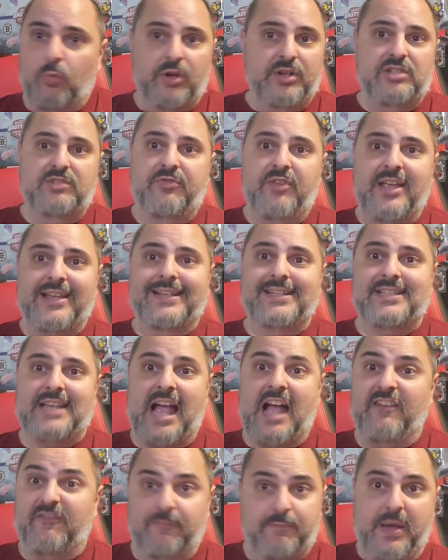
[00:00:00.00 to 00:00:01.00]
what does Vegas
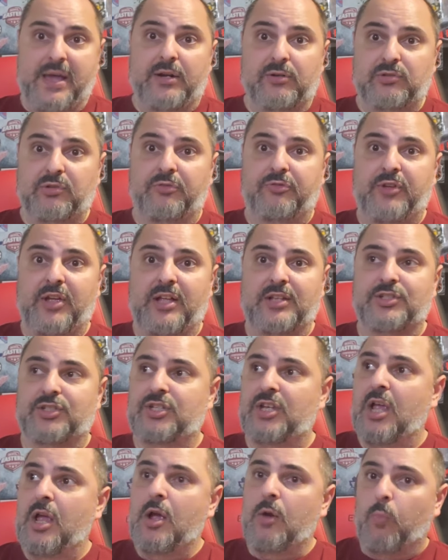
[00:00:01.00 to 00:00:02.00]
have? Better
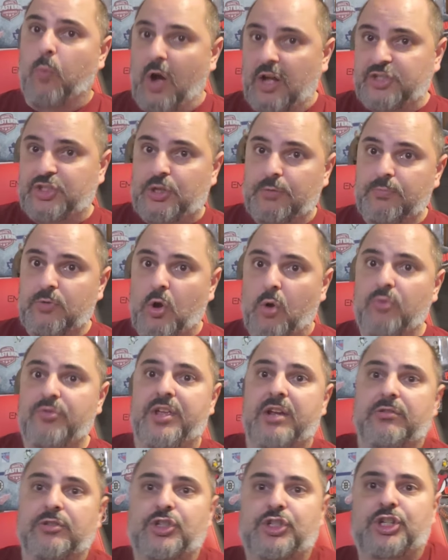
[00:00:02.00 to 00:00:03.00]
defense. Watch him go
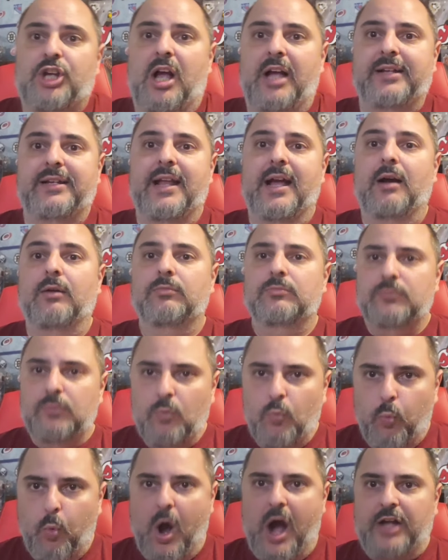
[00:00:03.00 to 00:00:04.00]
there and shine now.
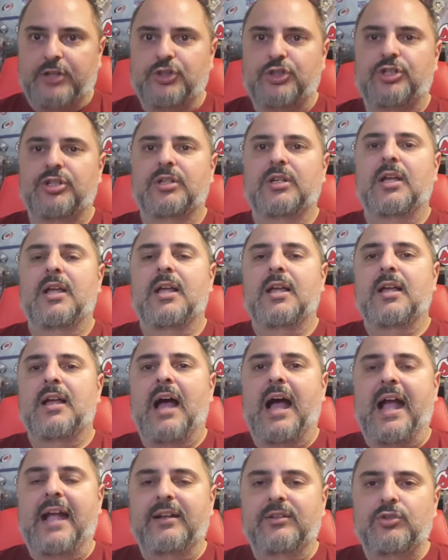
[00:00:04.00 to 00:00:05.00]
Watch.
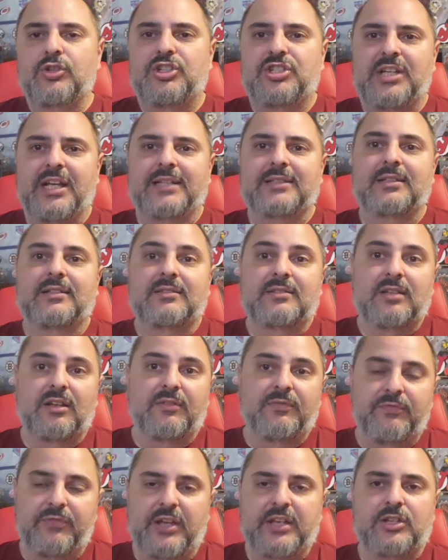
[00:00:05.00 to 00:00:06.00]
I understand that
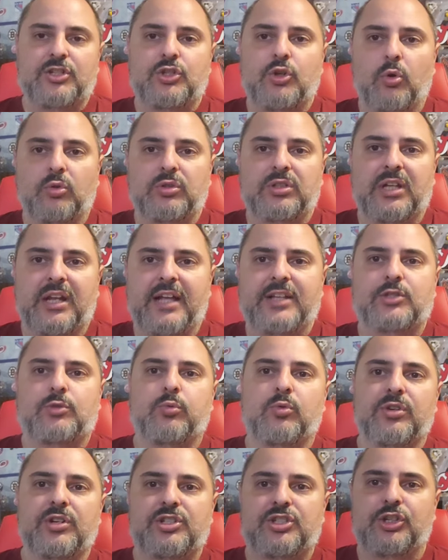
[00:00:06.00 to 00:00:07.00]
the Vegas Golden Knights
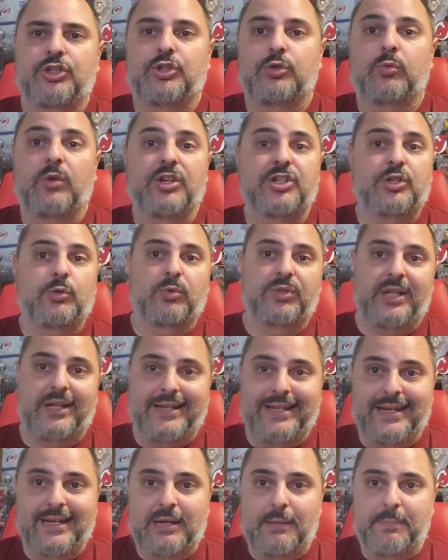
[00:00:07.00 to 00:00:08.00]
were in a situation where they
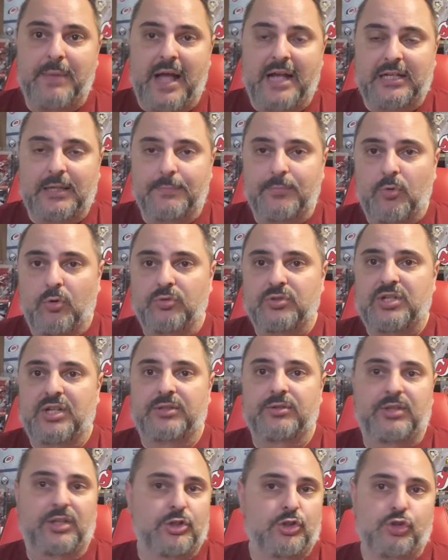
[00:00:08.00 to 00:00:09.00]
needed a backup
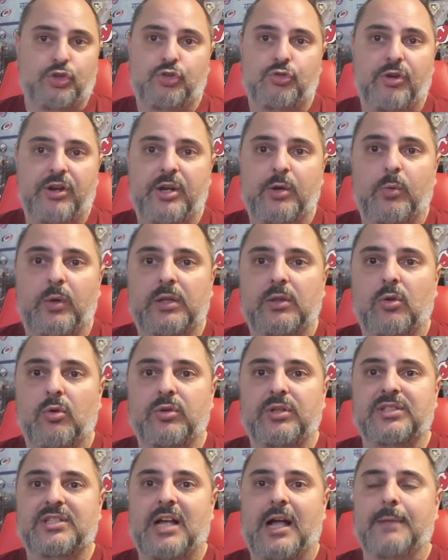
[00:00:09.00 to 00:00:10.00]
goaltender. They just traded away
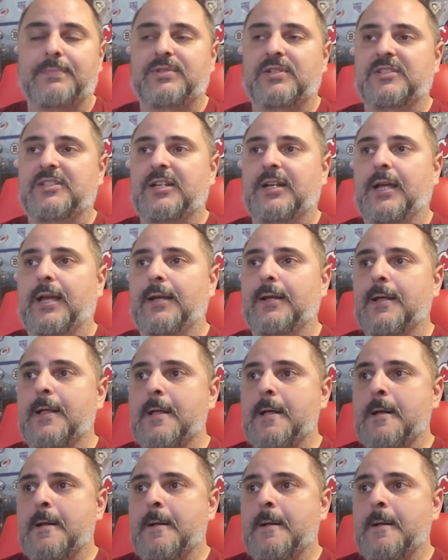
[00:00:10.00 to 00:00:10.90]
Logan Thompson today.